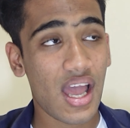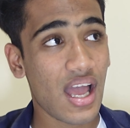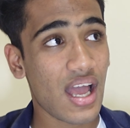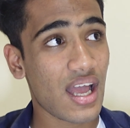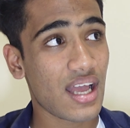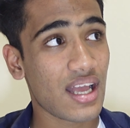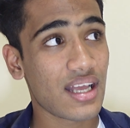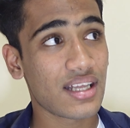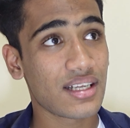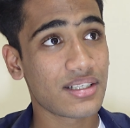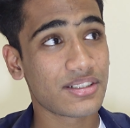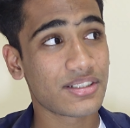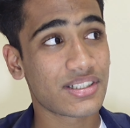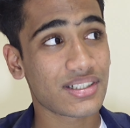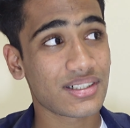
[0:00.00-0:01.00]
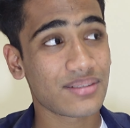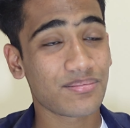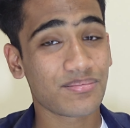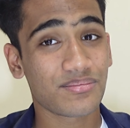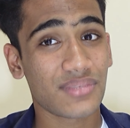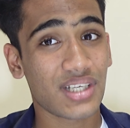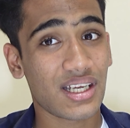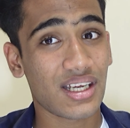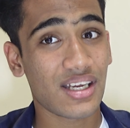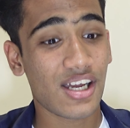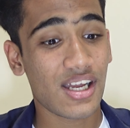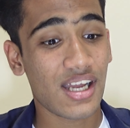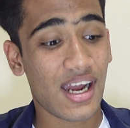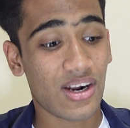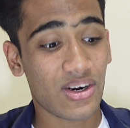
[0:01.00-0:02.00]
And
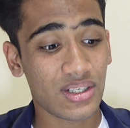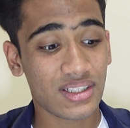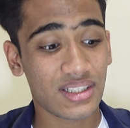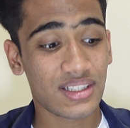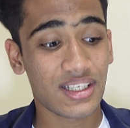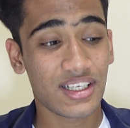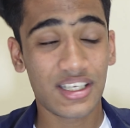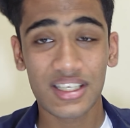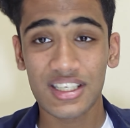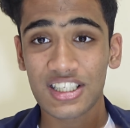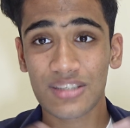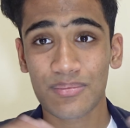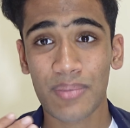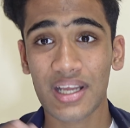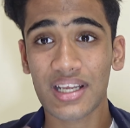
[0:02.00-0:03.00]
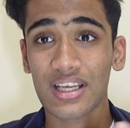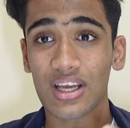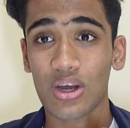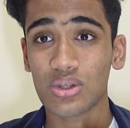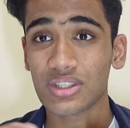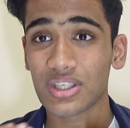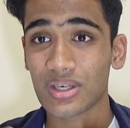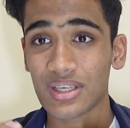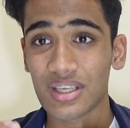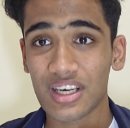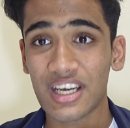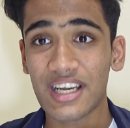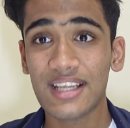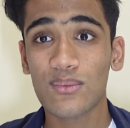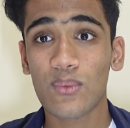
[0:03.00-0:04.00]
on the
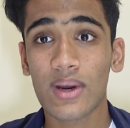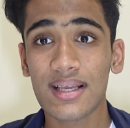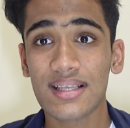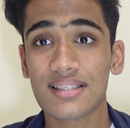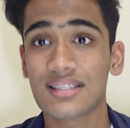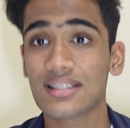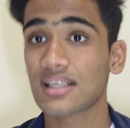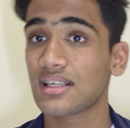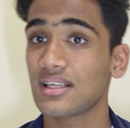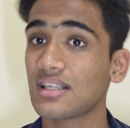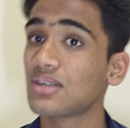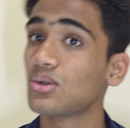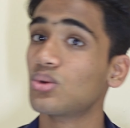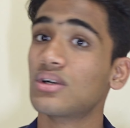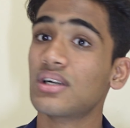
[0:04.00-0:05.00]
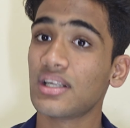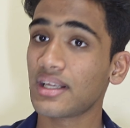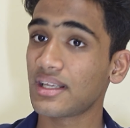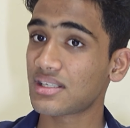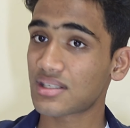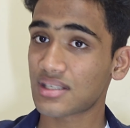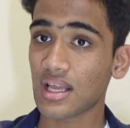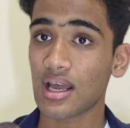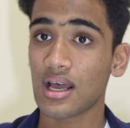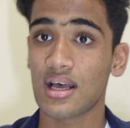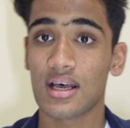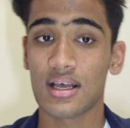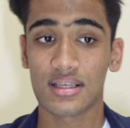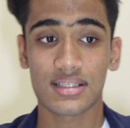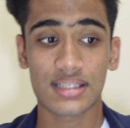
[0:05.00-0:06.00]
reading wise, Google is
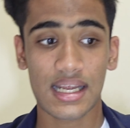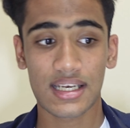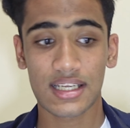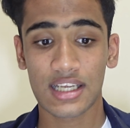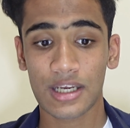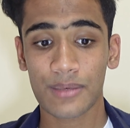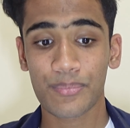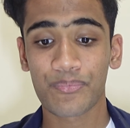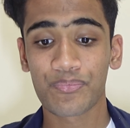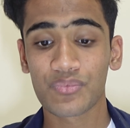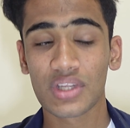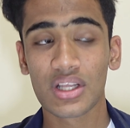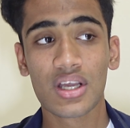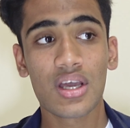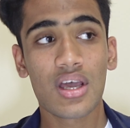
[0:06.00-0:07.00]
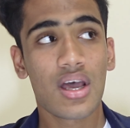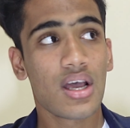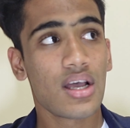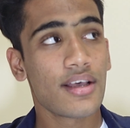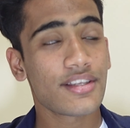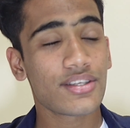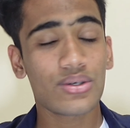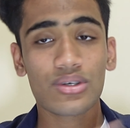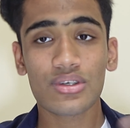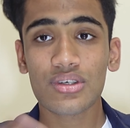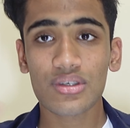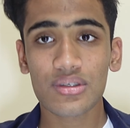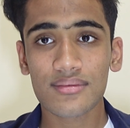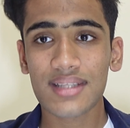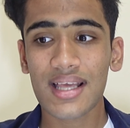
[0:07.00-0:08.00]
standing up.
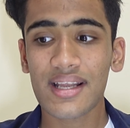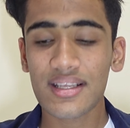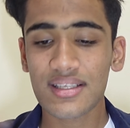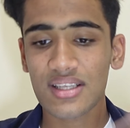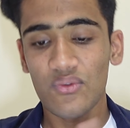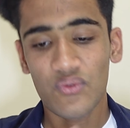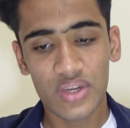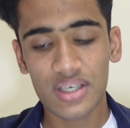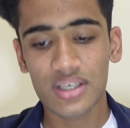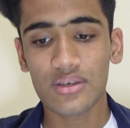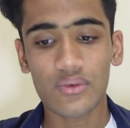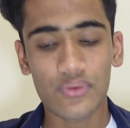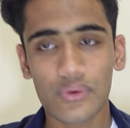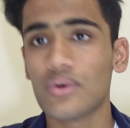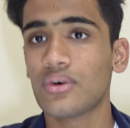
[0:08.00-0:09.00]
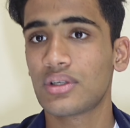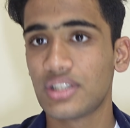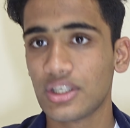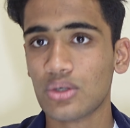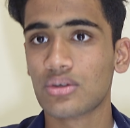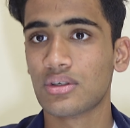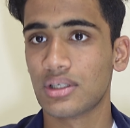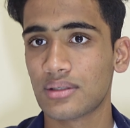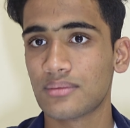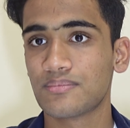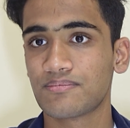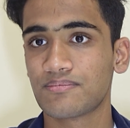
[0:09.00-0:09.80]
So that is a win for the Google.